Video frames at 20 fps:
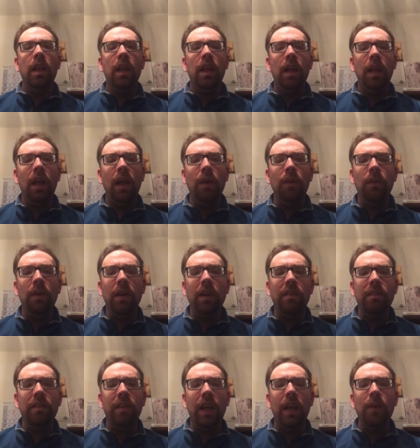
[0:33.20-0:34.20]
I want to
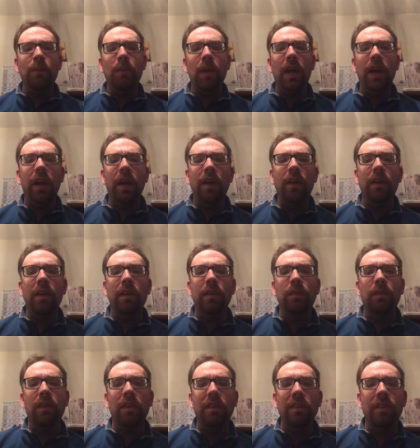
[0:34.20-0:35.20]
say a Merry
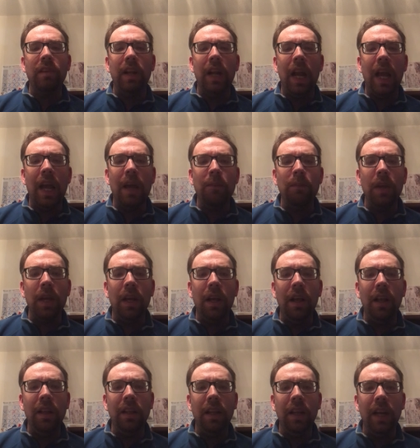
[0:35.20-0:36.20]
Christmas and Happy
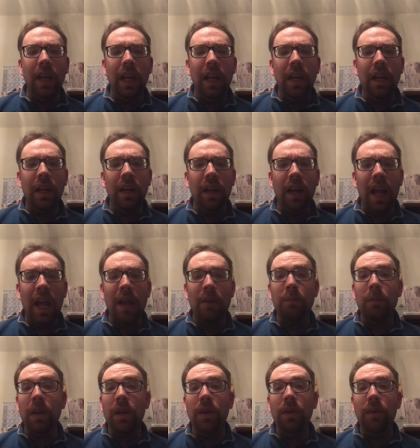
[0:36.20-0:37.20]
Holiday and
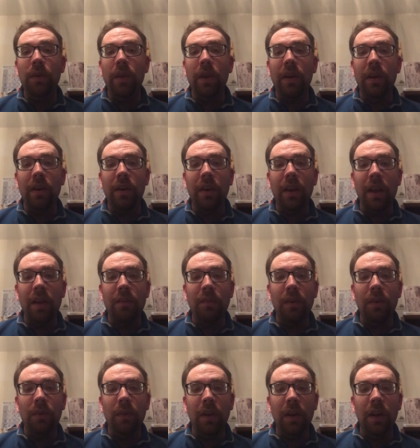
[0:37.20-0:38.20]
Happy New Year to
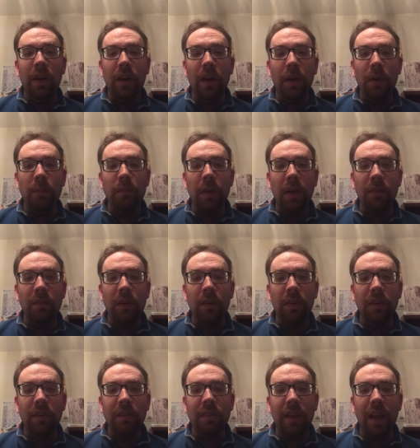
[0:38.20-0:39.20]
everyone. Hope
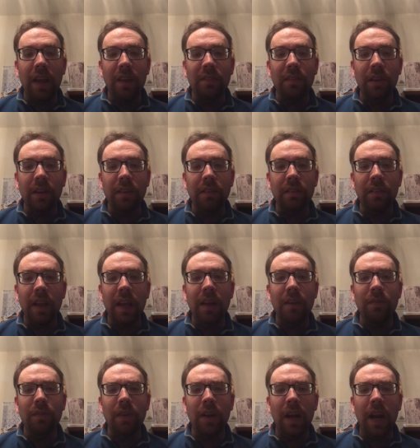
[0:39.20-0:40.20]
everyone's having a
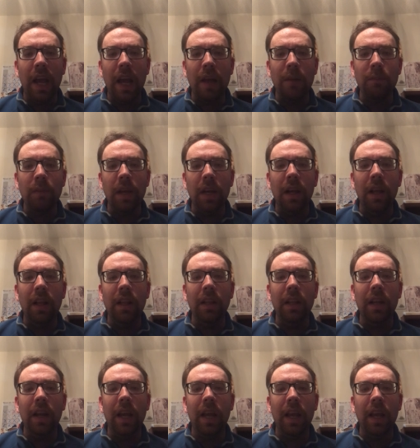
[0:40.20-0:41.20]
safe and happy
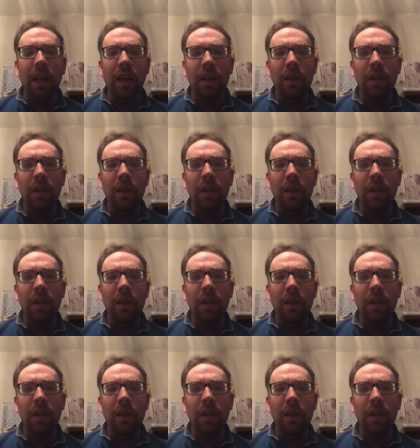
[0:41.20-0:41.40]
holiday.